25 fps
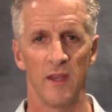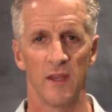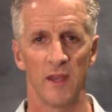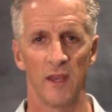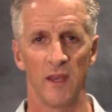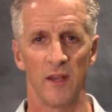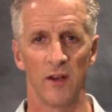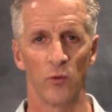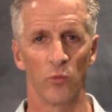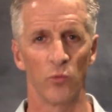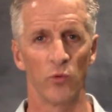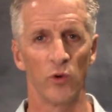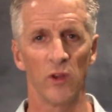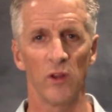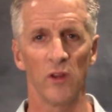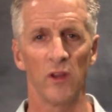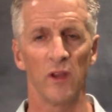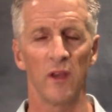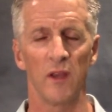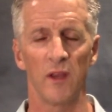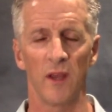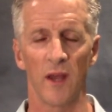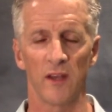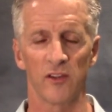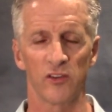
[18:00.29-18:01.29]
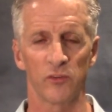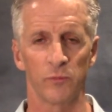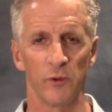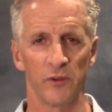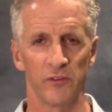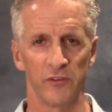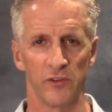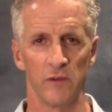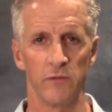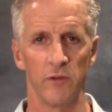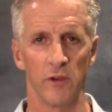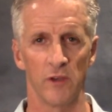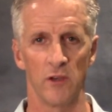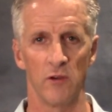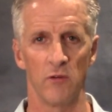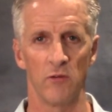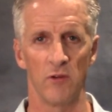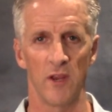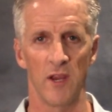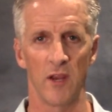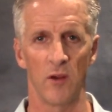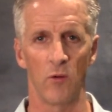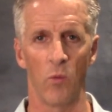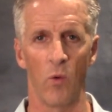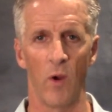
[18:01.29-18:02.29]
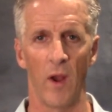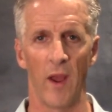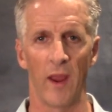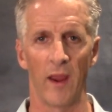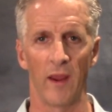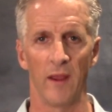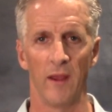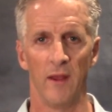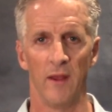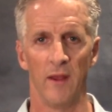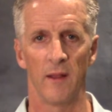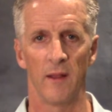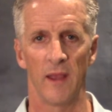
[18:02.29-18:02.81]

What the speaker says: in a really specific, unique way.